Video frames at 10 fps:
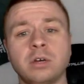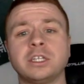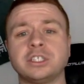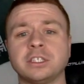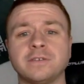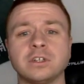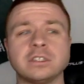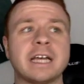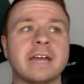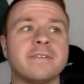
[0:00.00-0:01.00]
let's just first
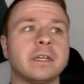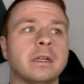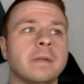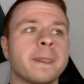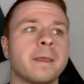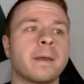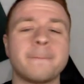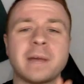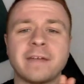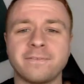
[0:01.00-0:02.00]
dive in.
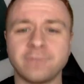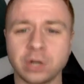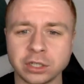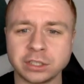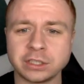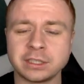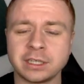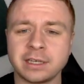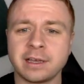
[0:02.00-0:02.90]
My first